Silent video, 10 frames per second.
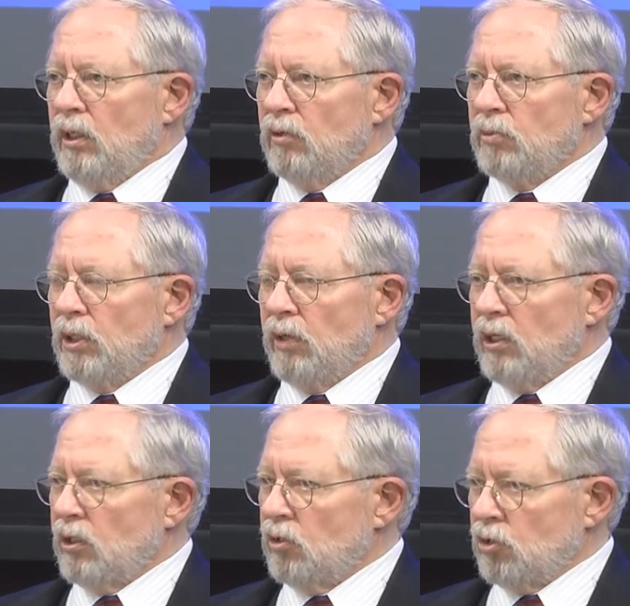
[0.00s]
gives me
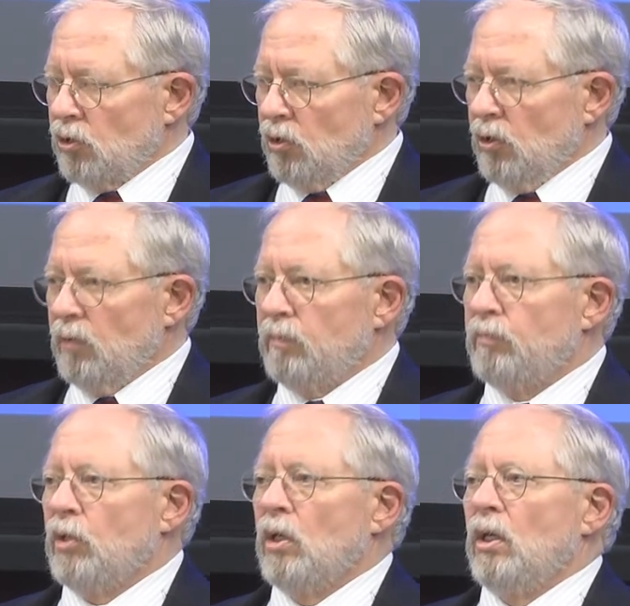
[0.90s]
great concern
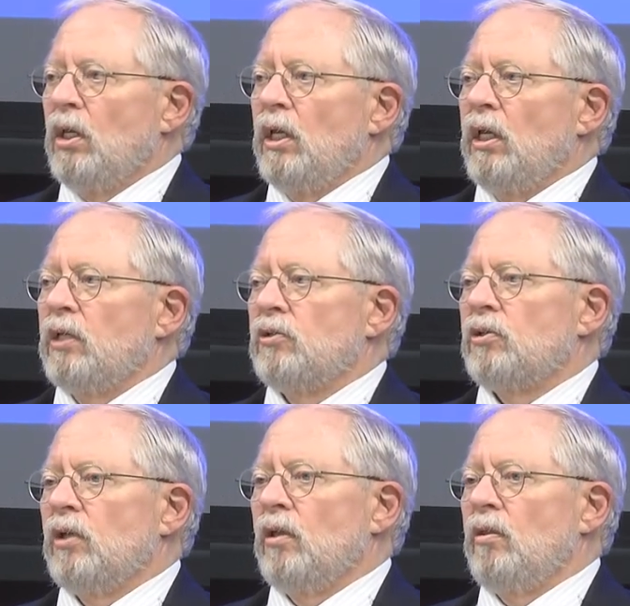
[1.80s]

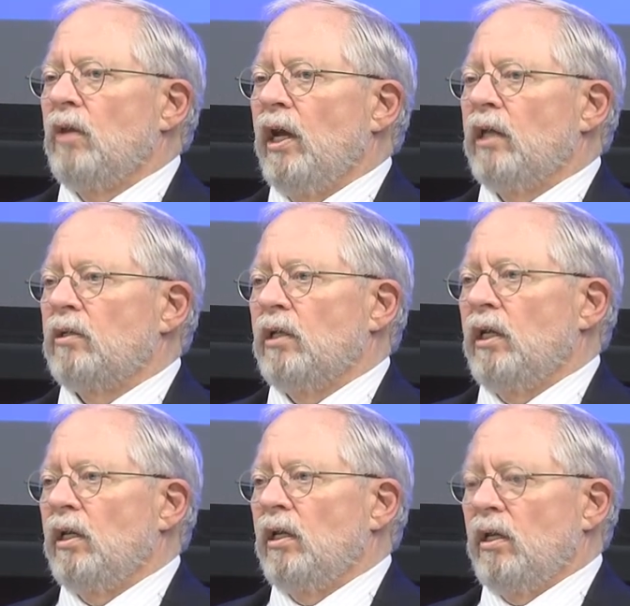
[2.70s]
is that
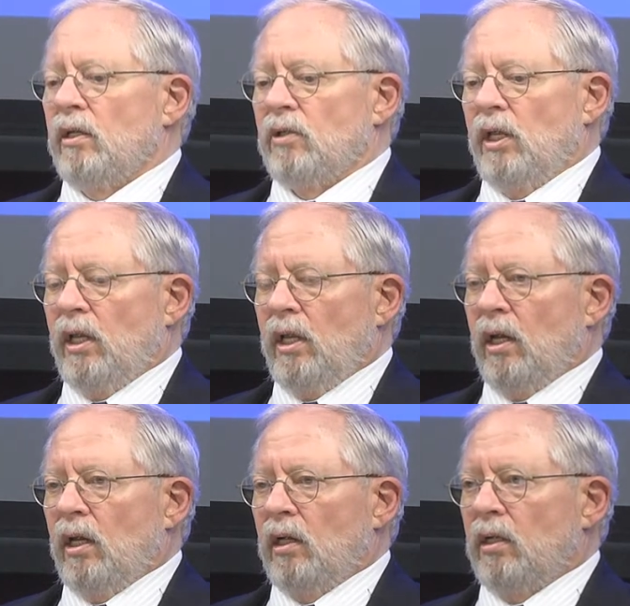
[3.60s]

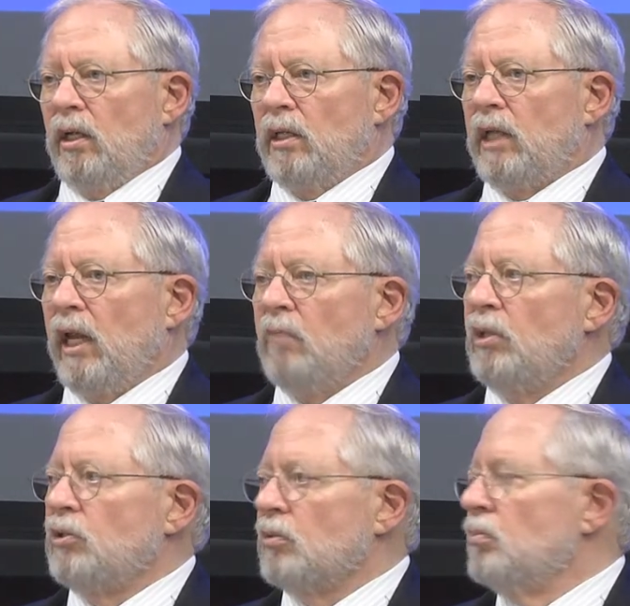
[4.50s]
it can
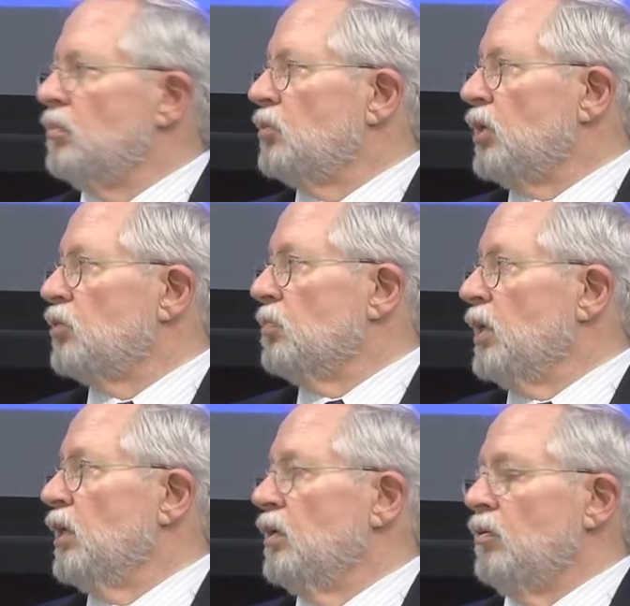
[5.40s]
be
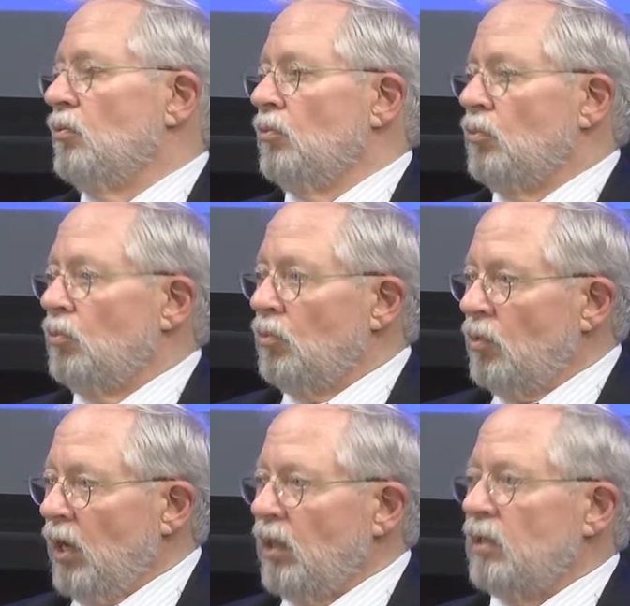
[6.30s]
transmitted
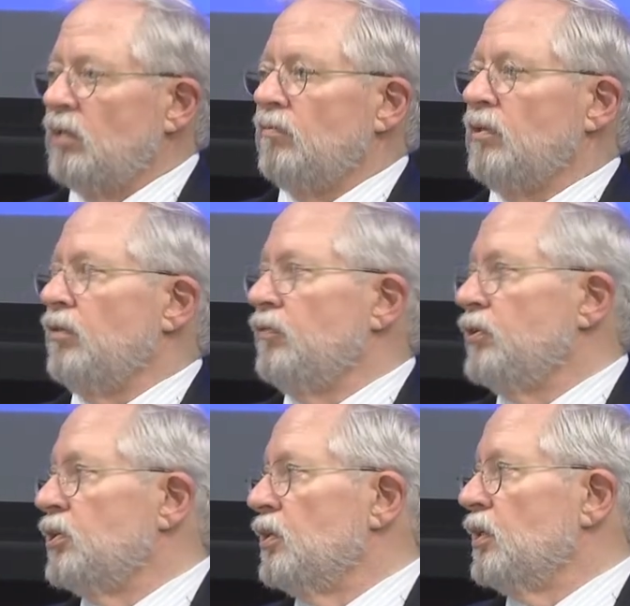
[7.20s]
relatively
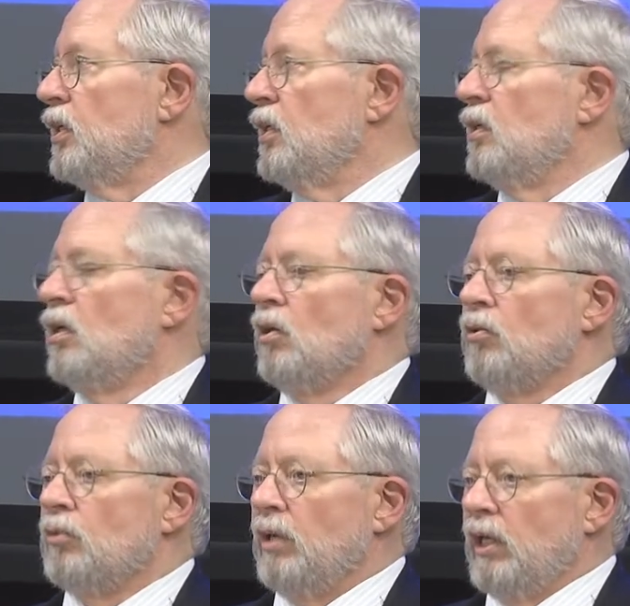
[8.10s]
efficiently
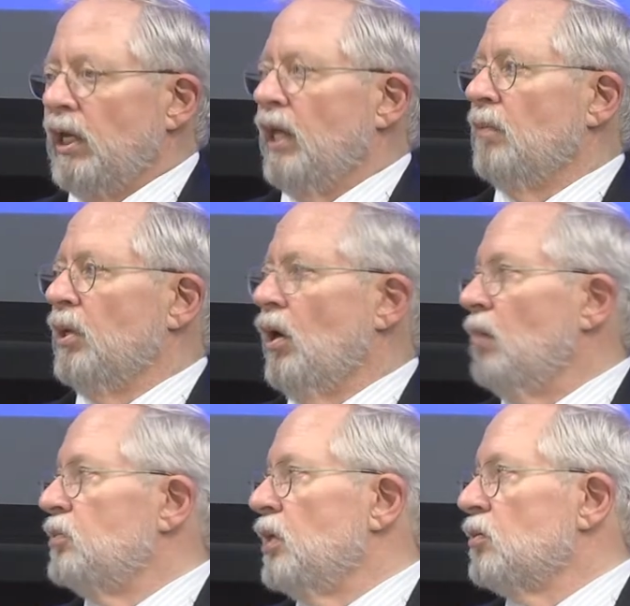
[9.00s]
through inanimate
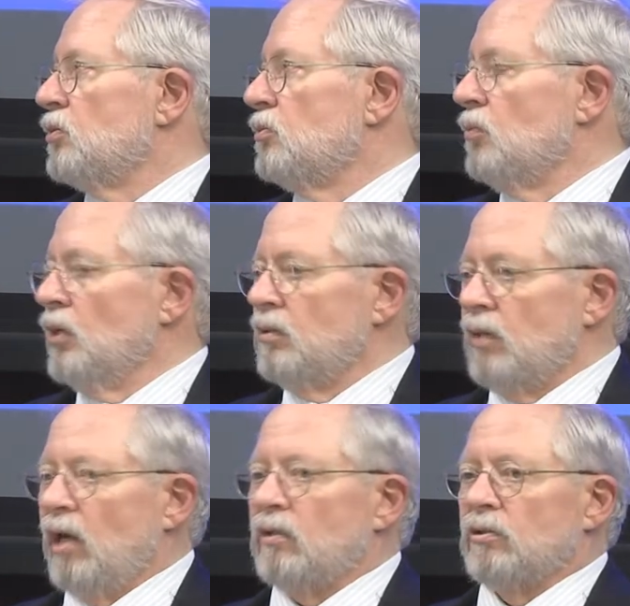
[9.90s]
objects, what
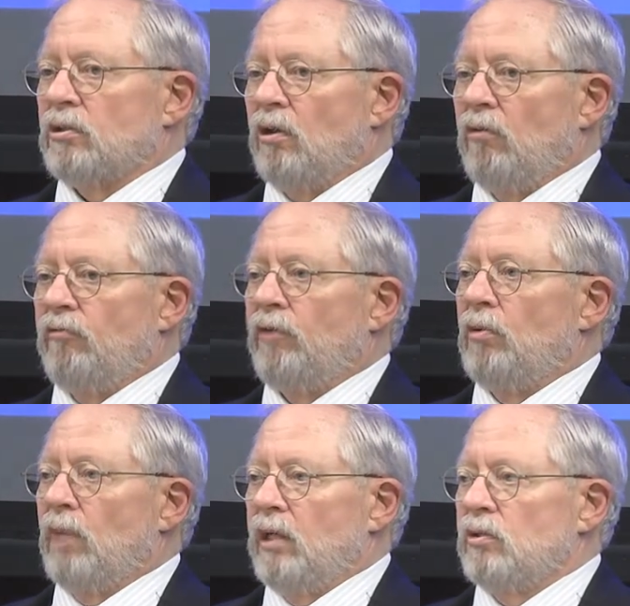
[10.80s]
doctors call
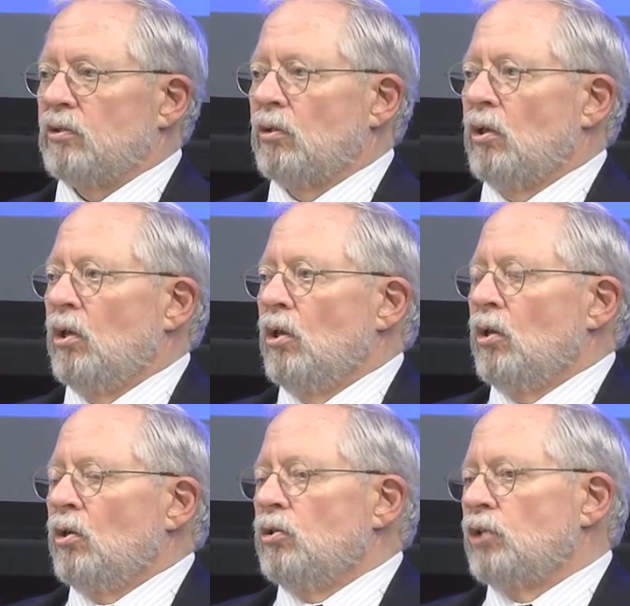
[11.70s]
fomites.
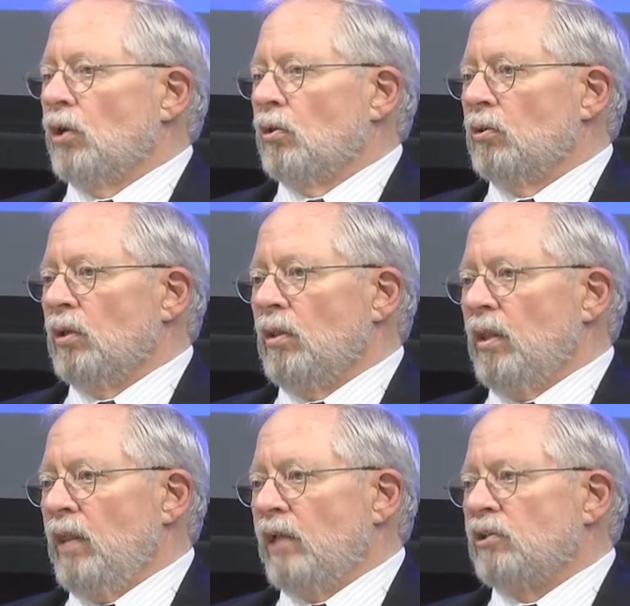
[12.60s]
So
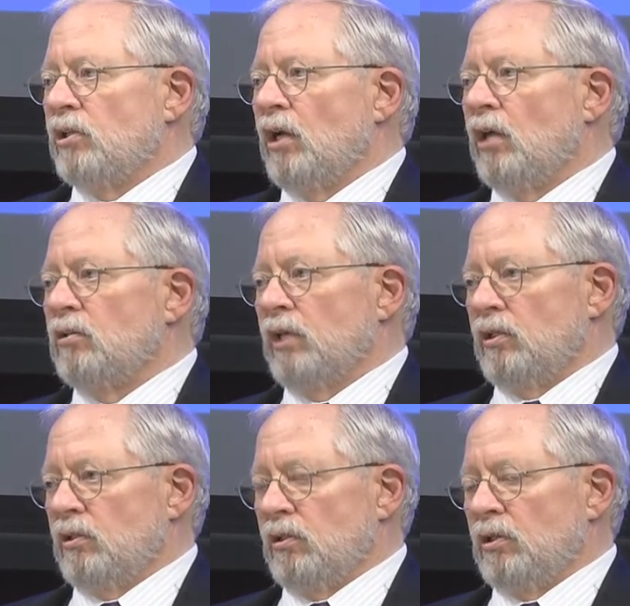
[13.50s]
that's in contrast to,